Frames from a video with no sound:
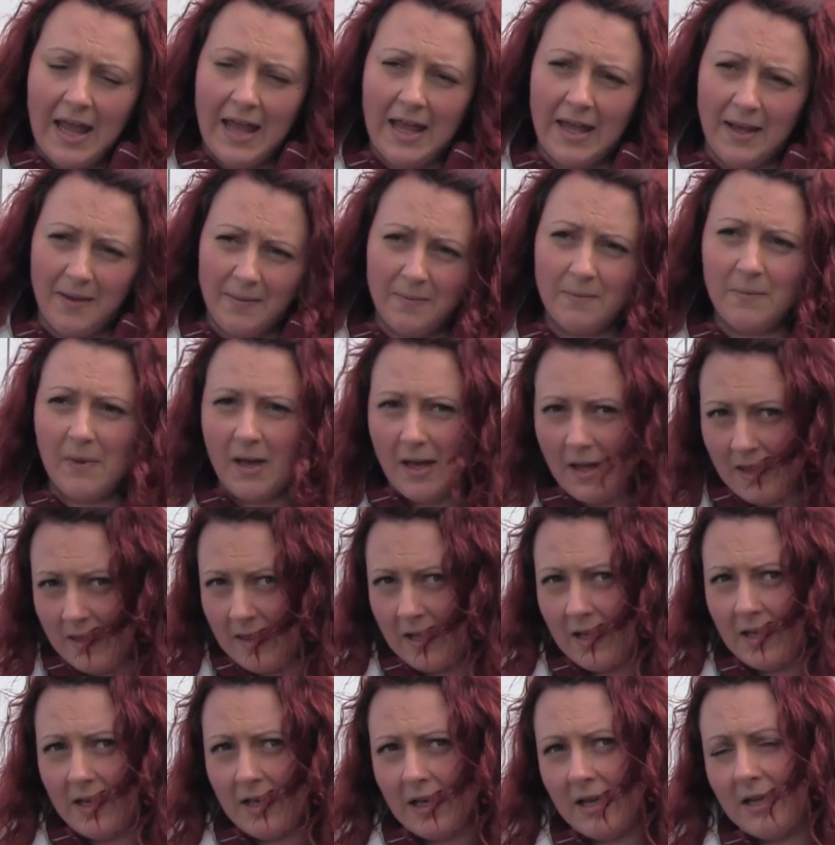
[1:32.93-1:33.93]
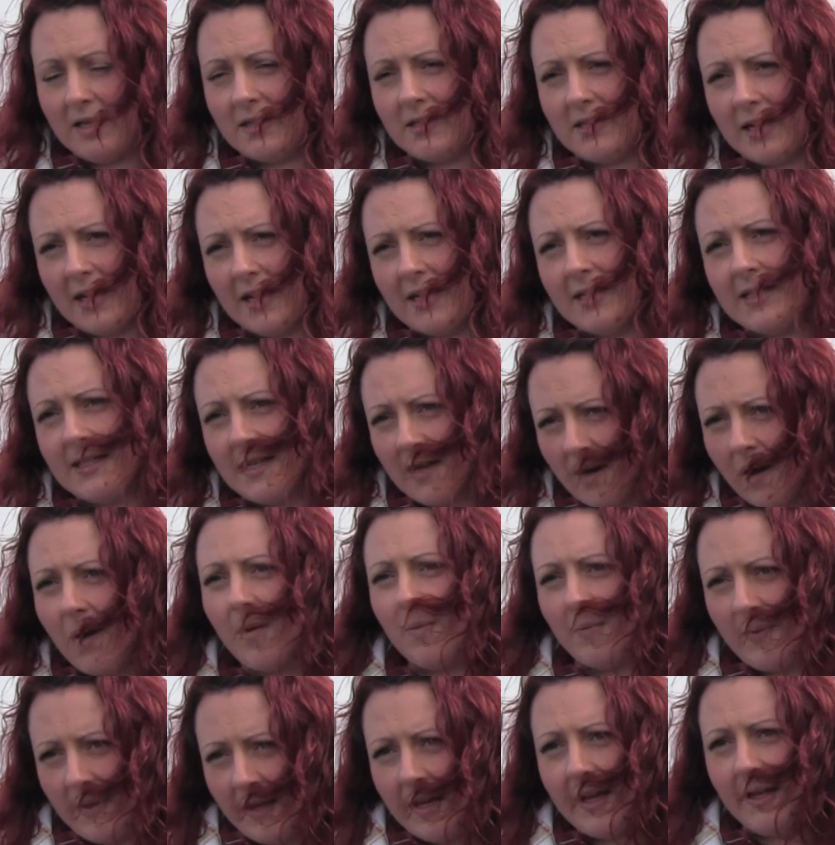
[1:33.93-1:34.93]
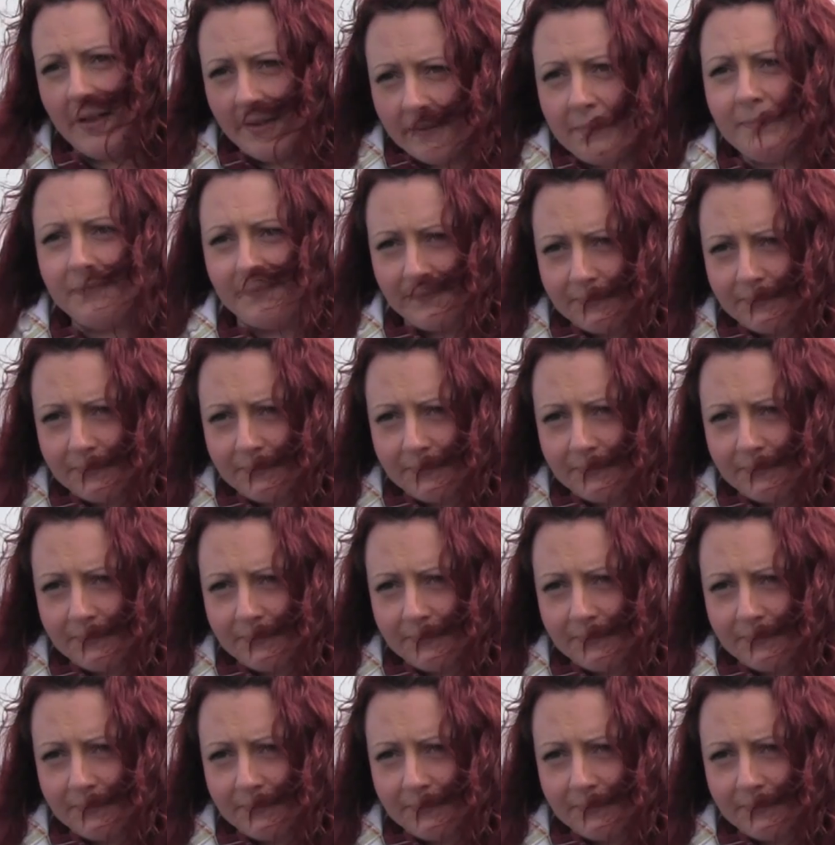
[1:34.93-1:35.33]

and then tidied it up there.